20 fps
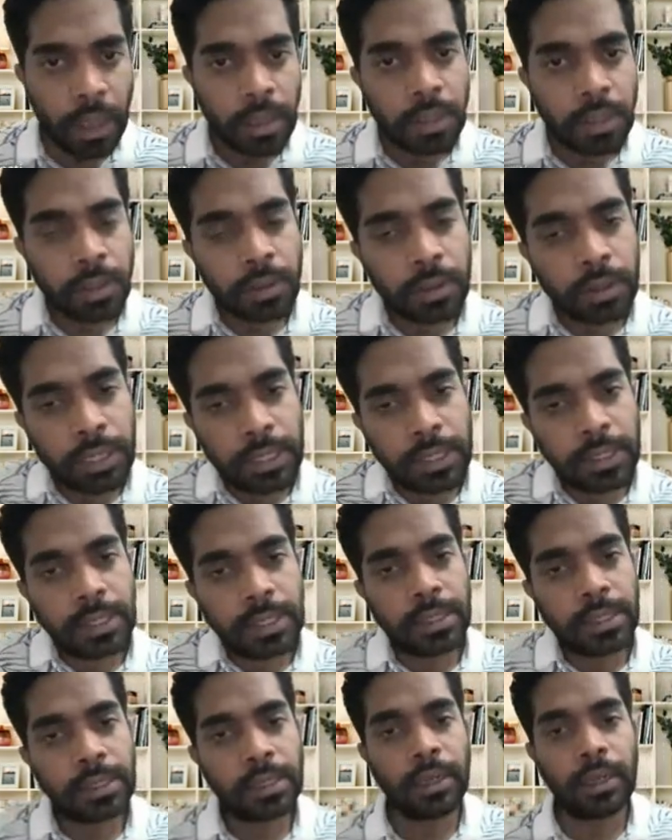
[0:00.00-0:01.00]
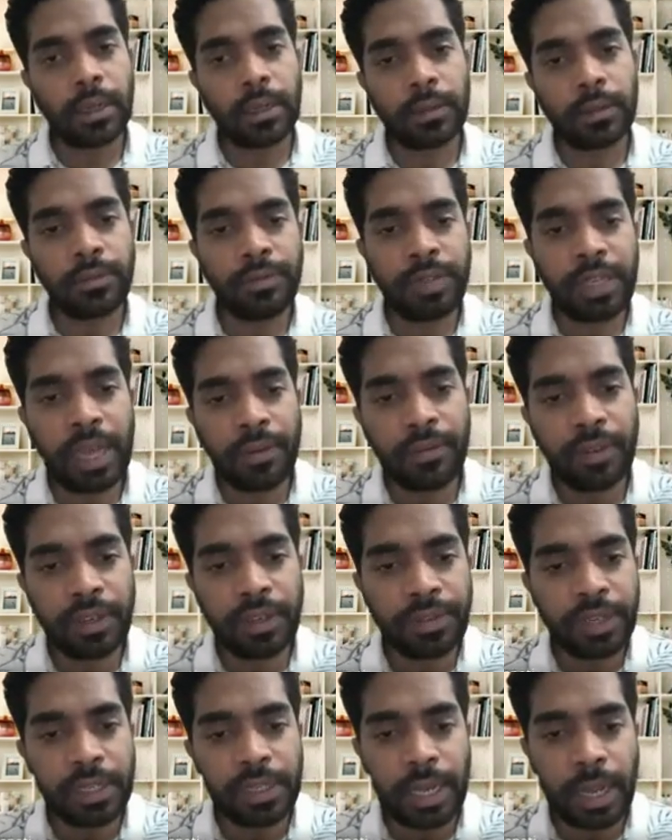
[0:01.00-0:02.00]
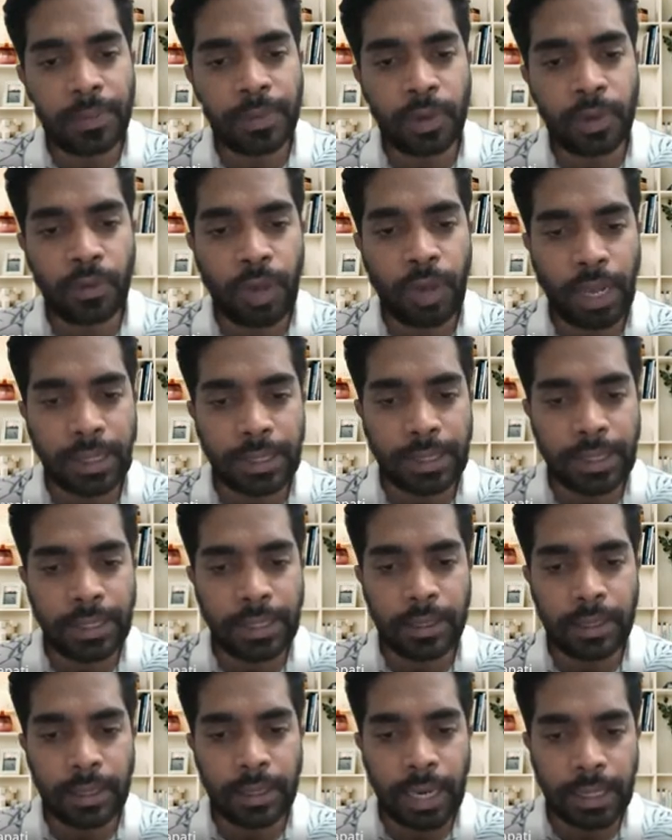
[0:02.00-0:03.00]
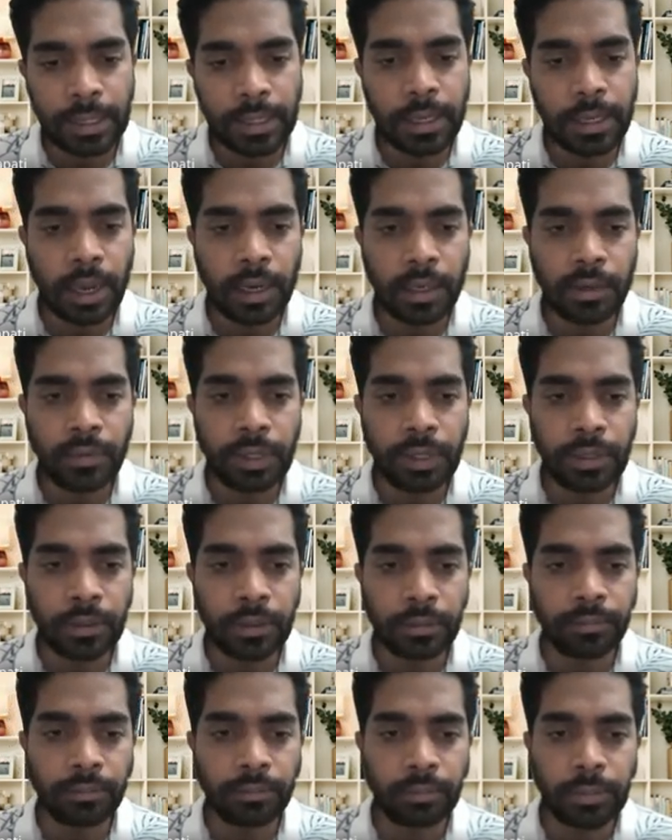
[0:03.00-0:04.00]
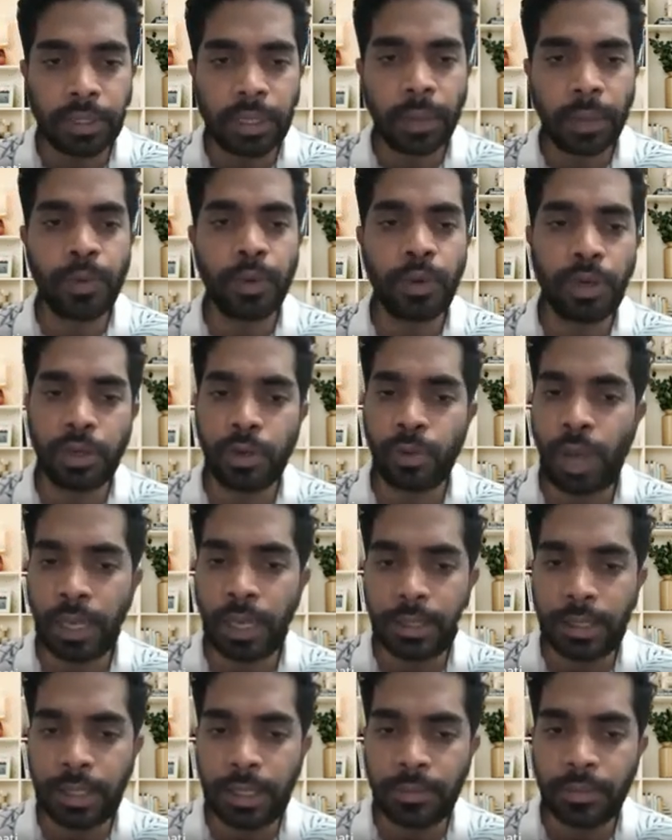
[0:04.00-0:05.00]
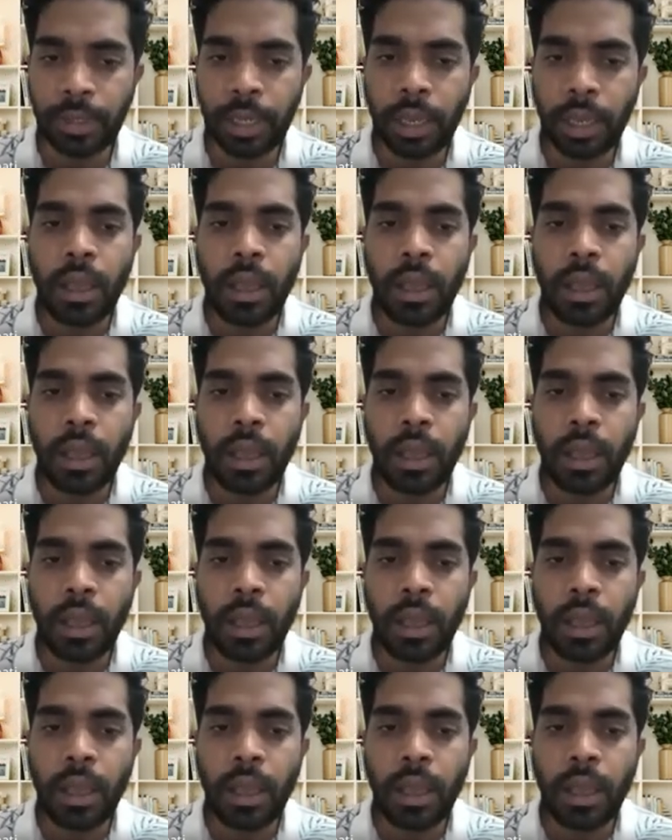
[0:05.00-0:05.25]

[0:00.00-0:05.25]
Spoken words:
So this is, we have different types of vaccine. Let's start with subunit vaccine.